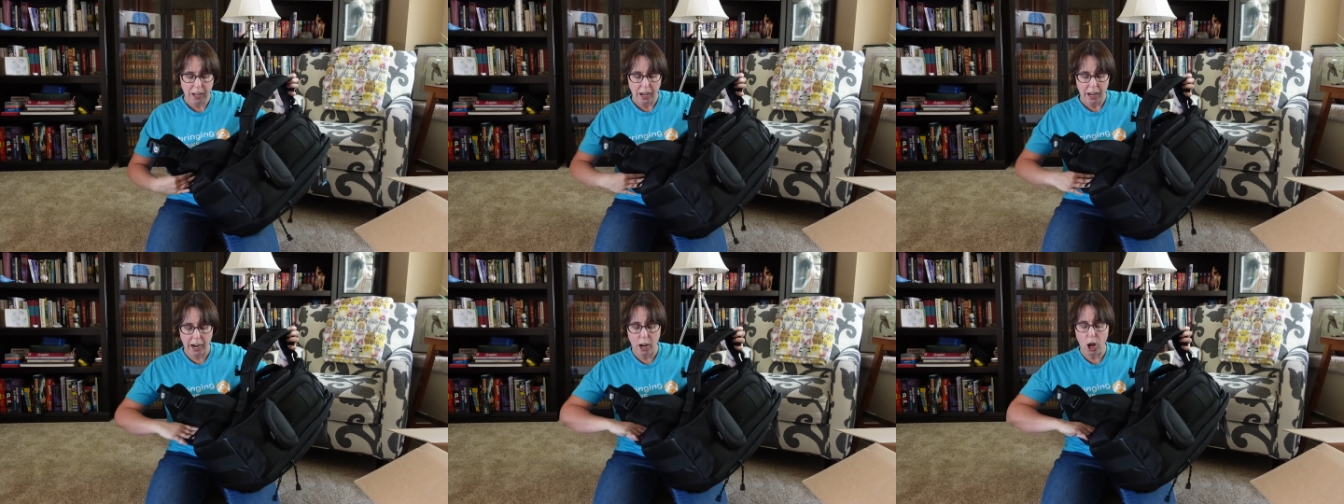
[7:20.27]

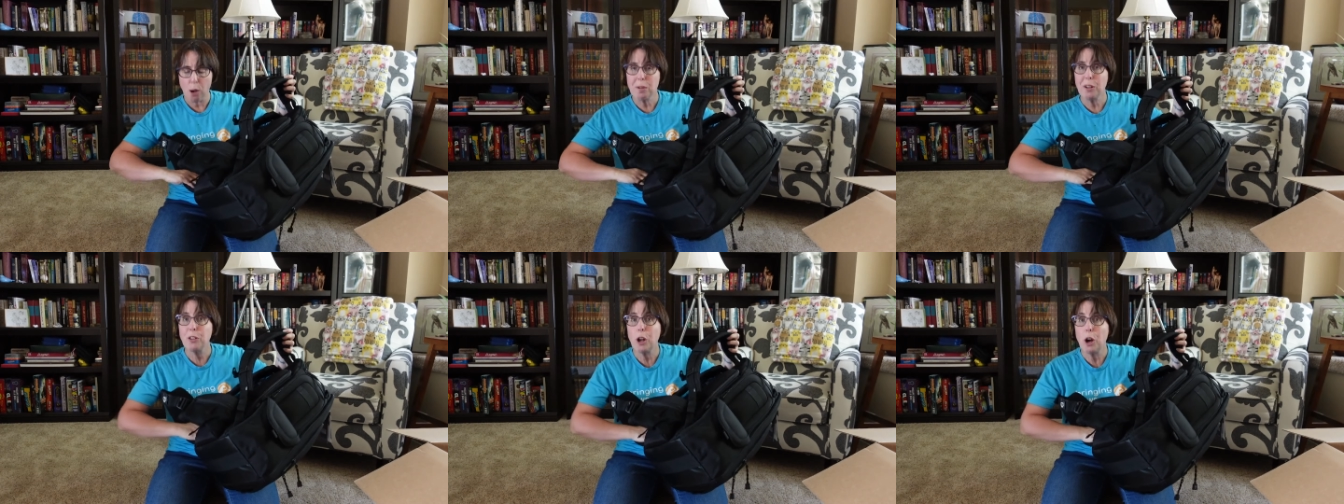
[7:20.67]
And I
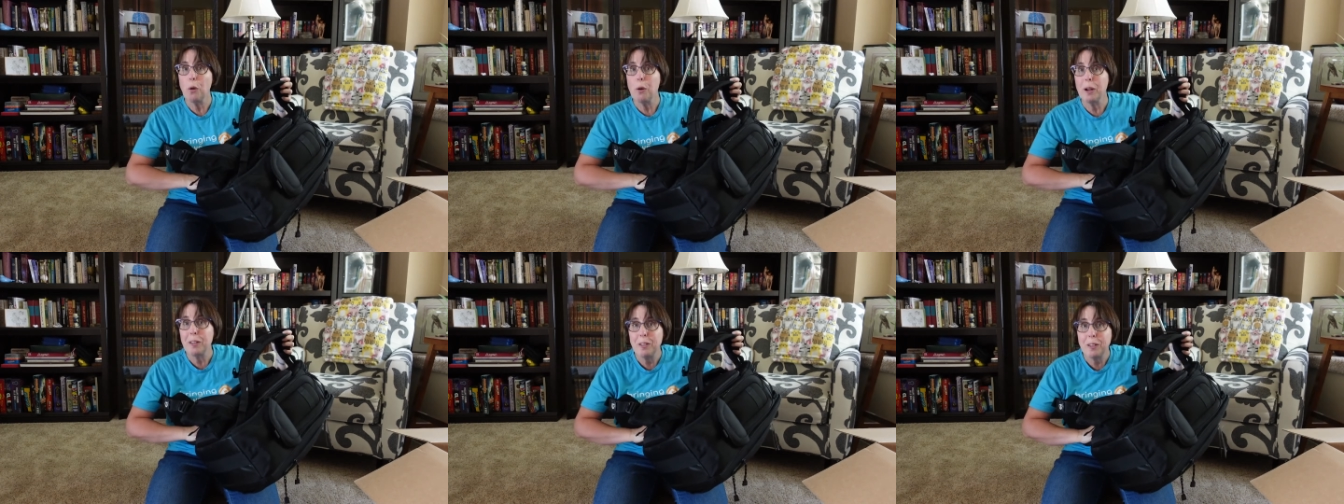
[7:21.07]
almost
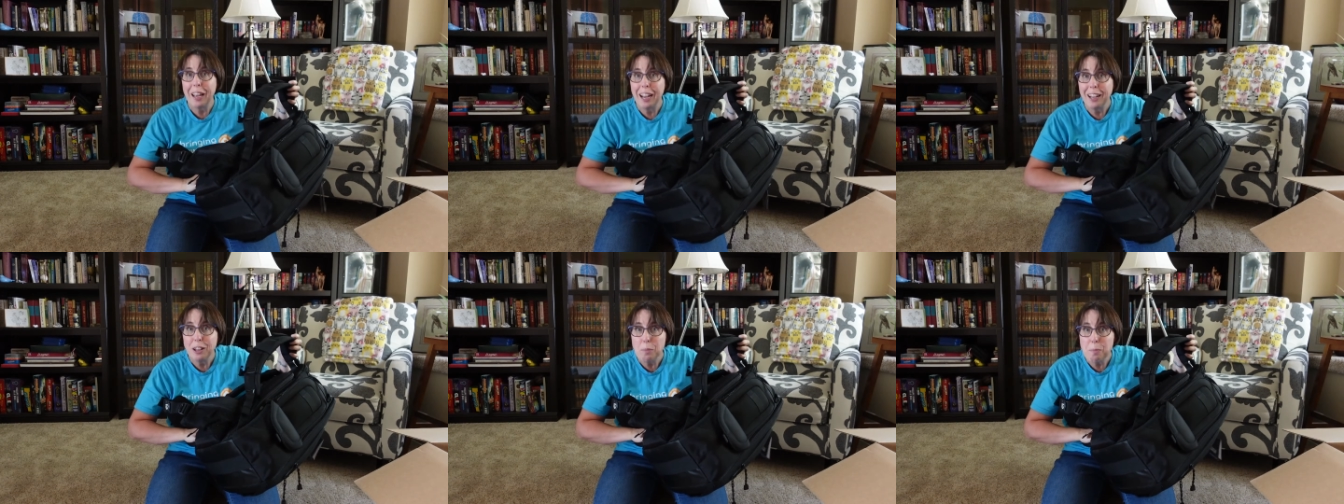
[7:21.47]
always
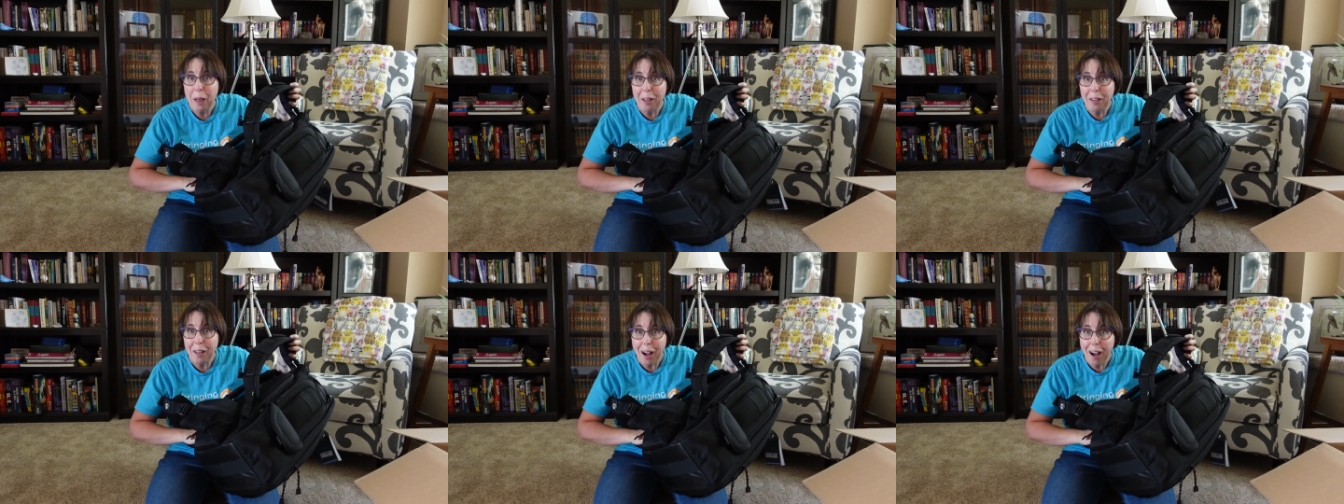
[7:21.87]
take the
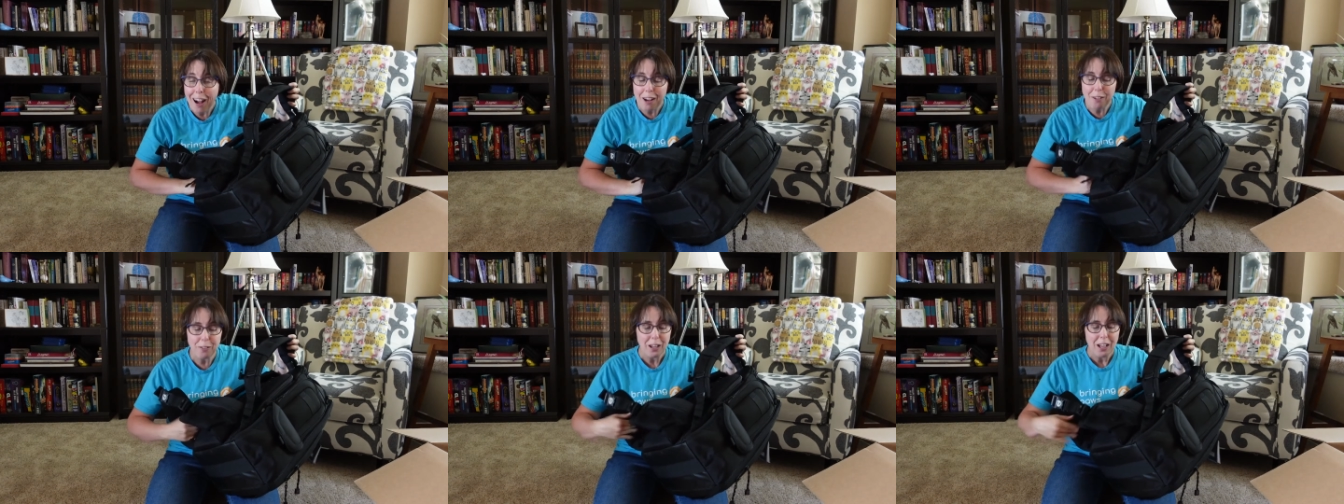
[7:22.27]
belt
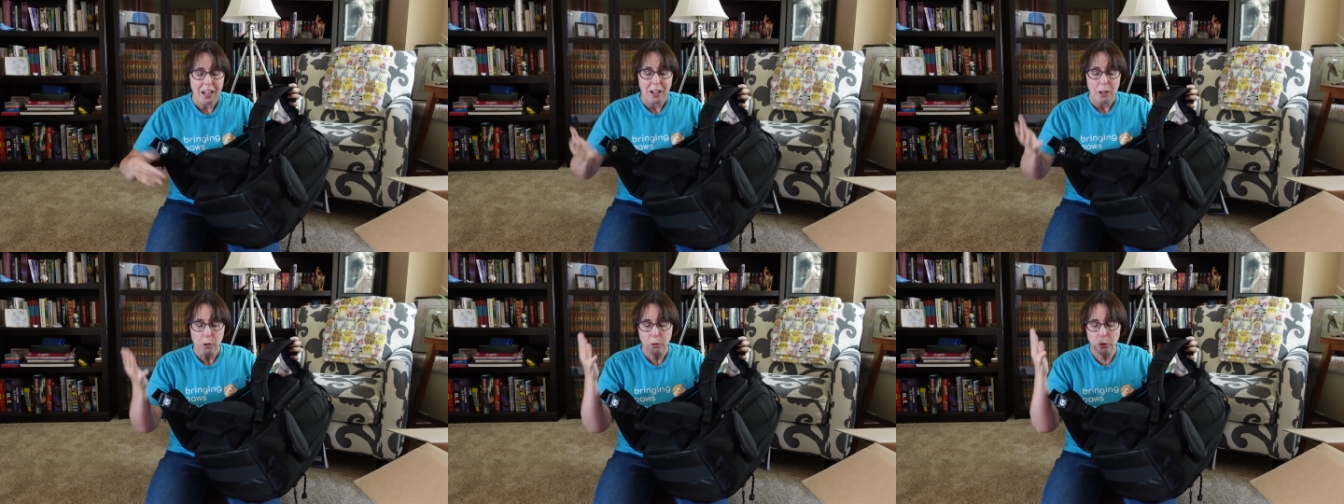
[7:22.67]
off.
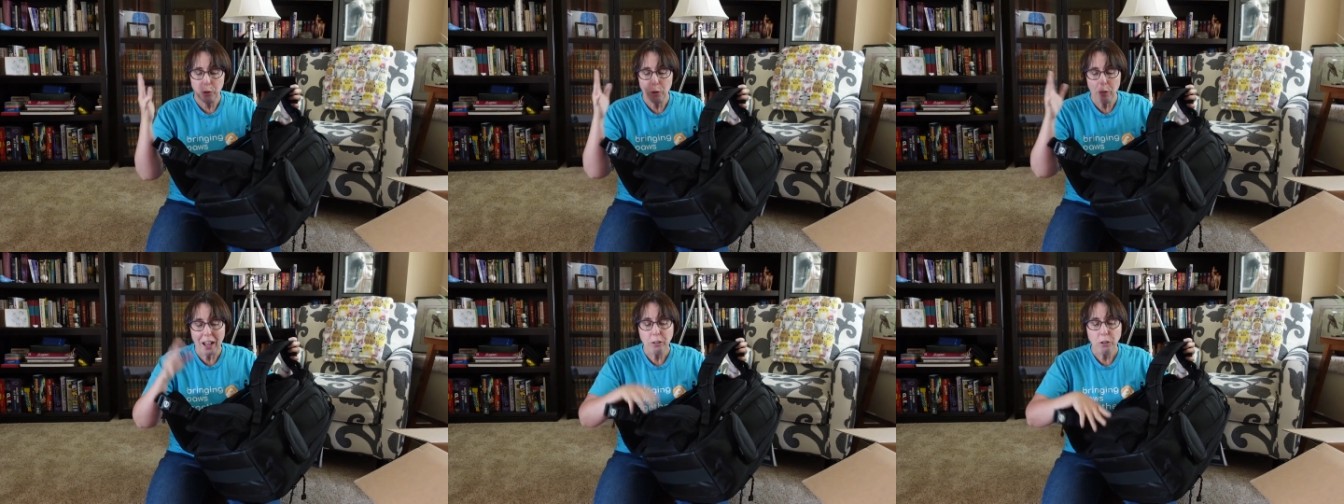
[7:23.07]

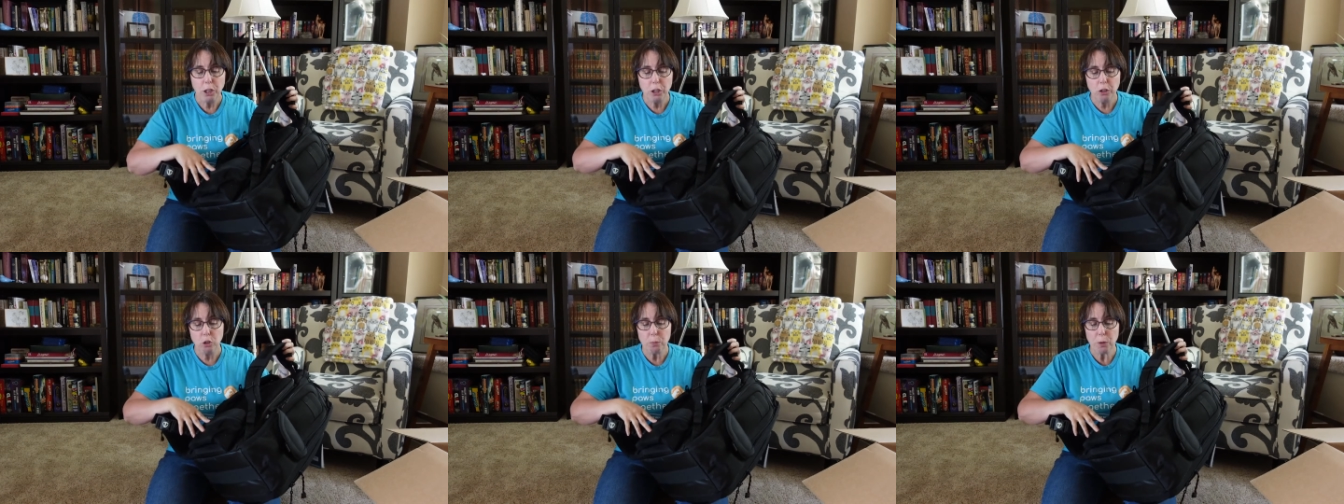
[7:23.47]
So that's a
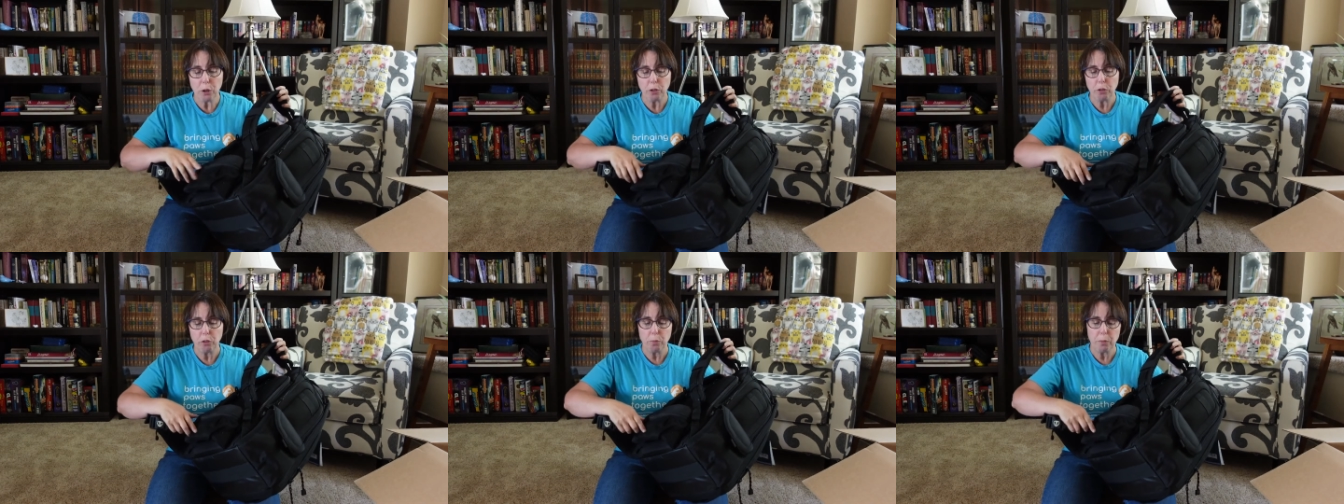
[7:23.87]
huge
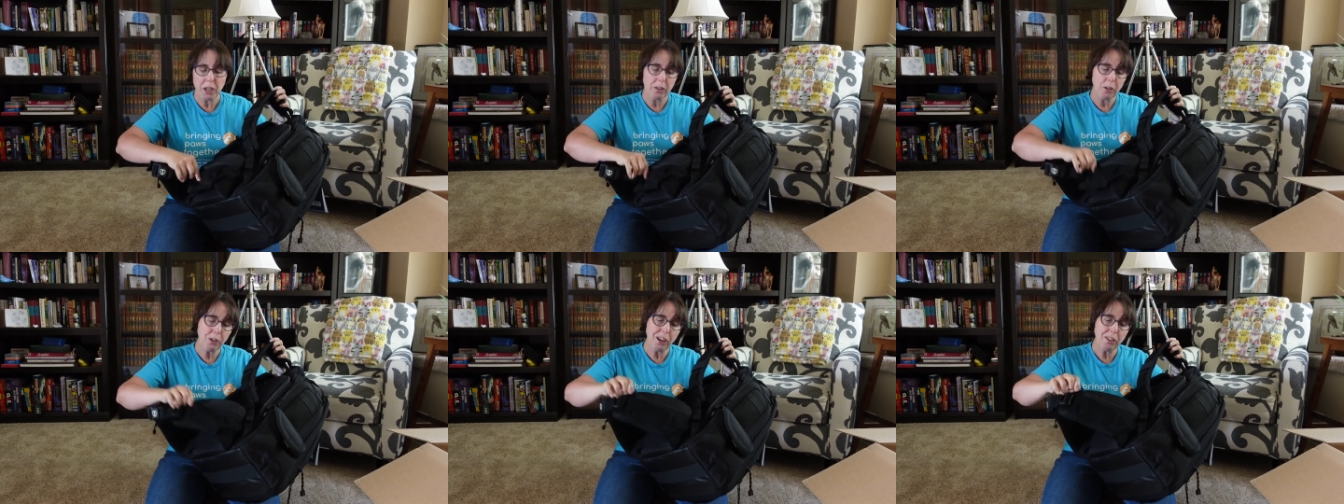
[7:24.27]
bonus for
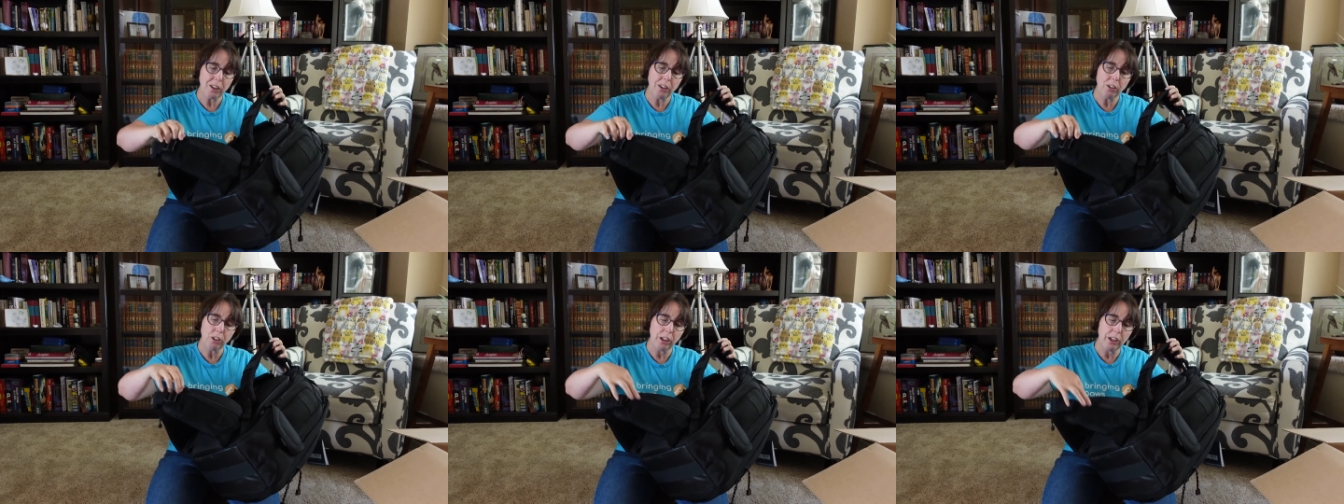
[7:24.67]
me. This has
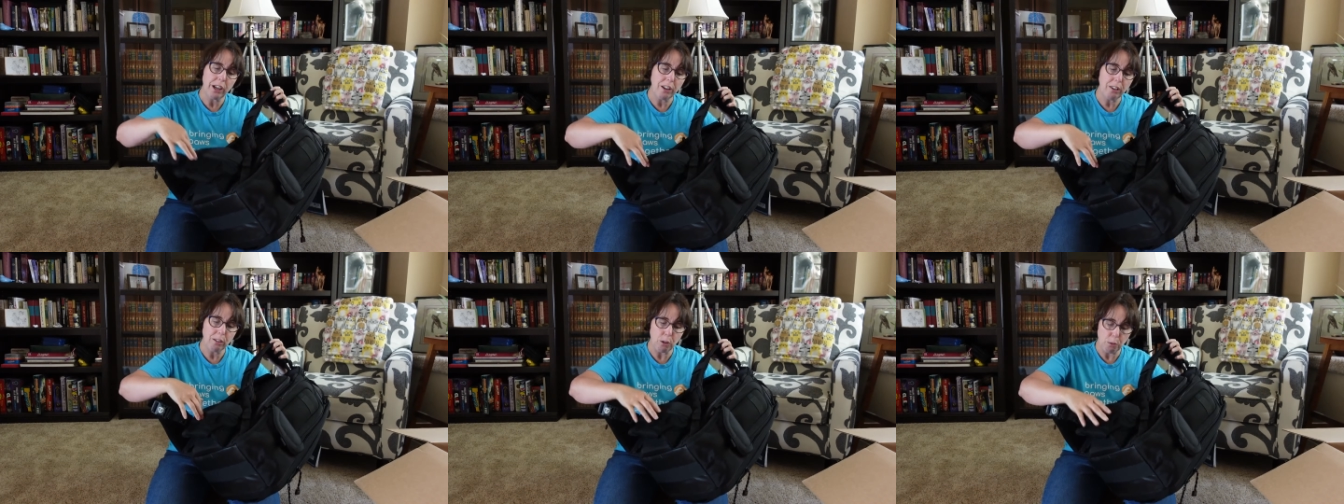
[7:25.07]
actually
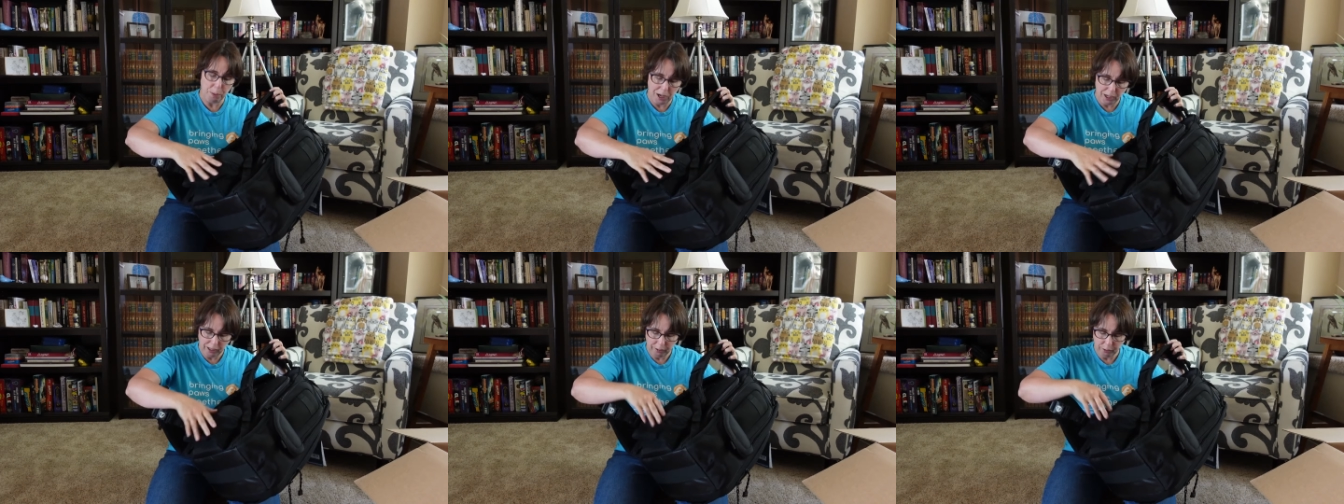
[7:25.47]
nice little
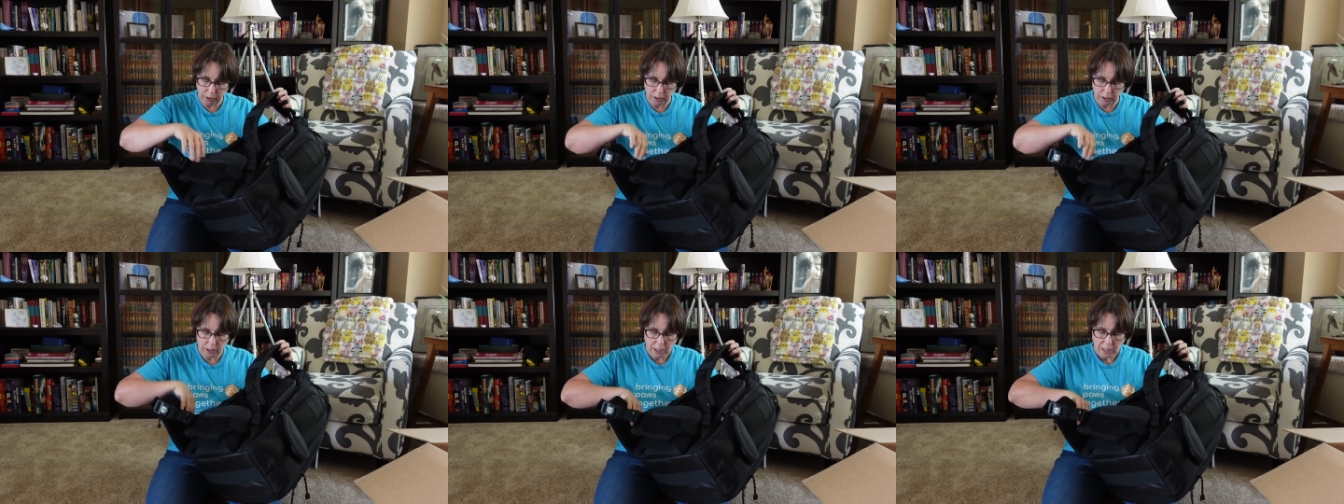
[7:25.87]
pockets
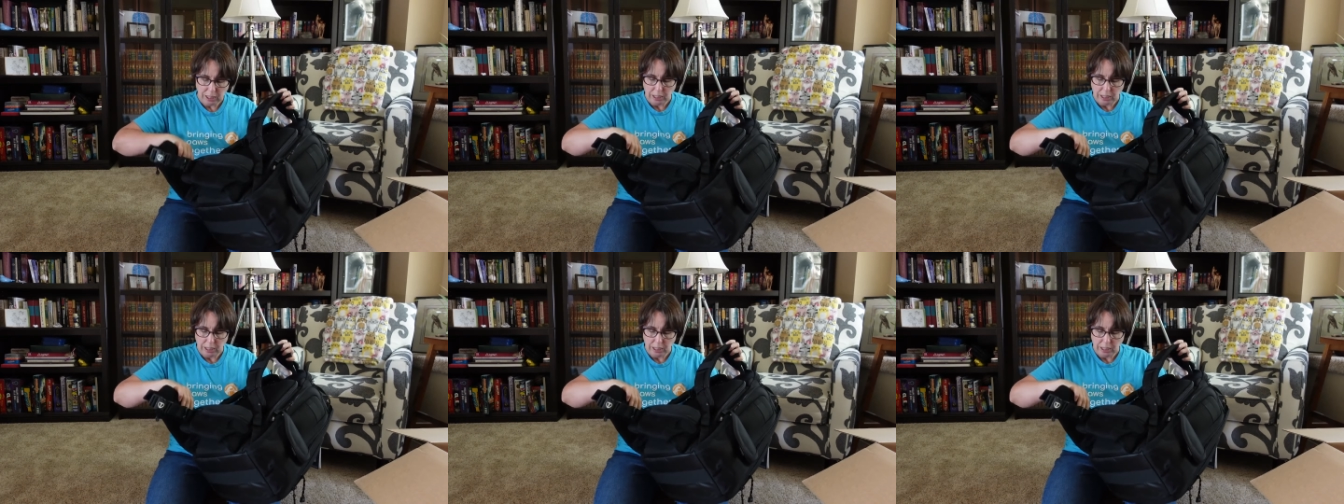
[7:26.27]
here.